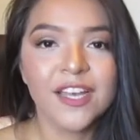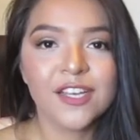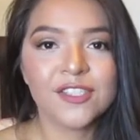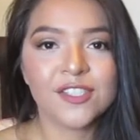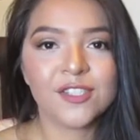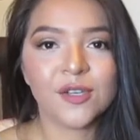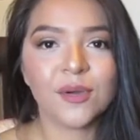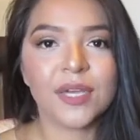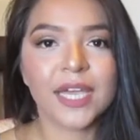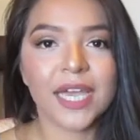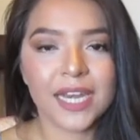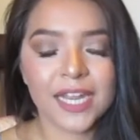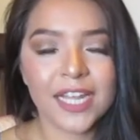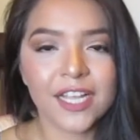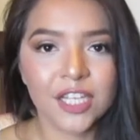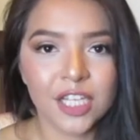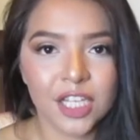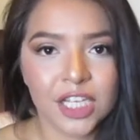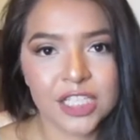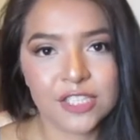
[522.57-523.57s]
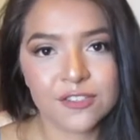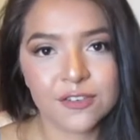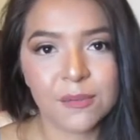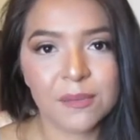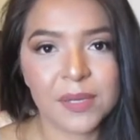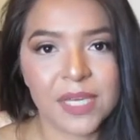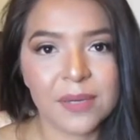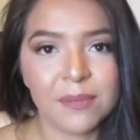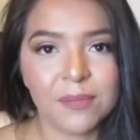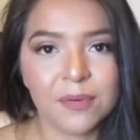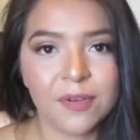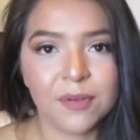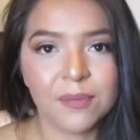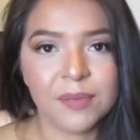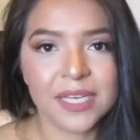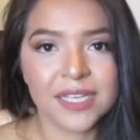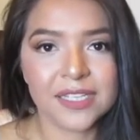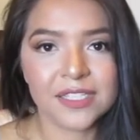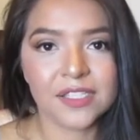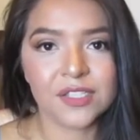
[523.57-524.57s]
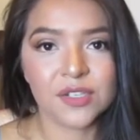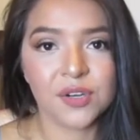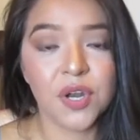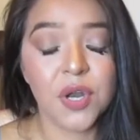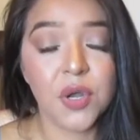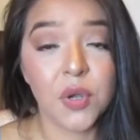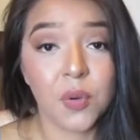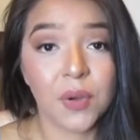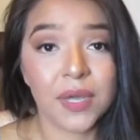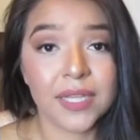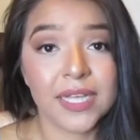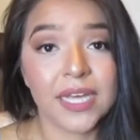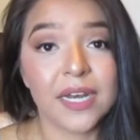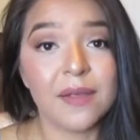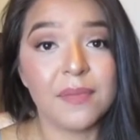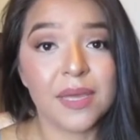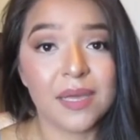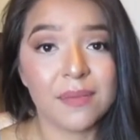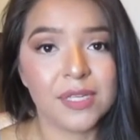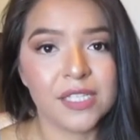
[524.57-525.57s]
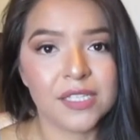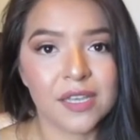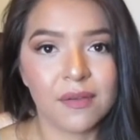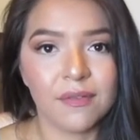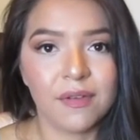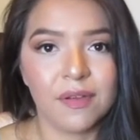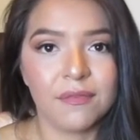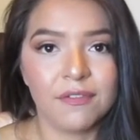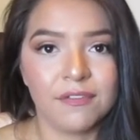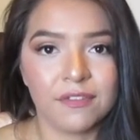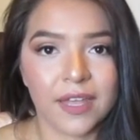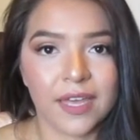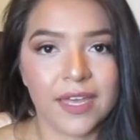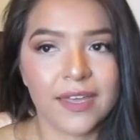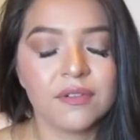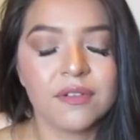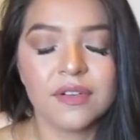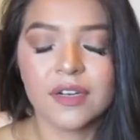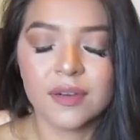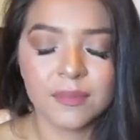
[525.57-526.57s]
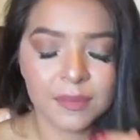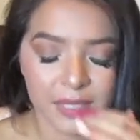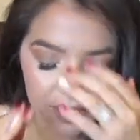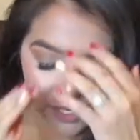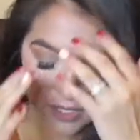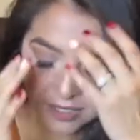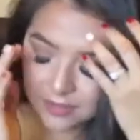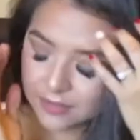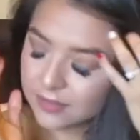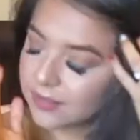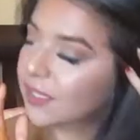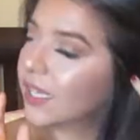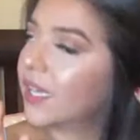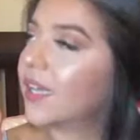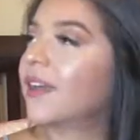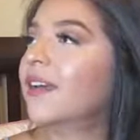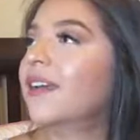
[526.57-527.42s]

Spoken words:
So getting looks from people because they're annoyed that a baby's on flight, oh my god, like,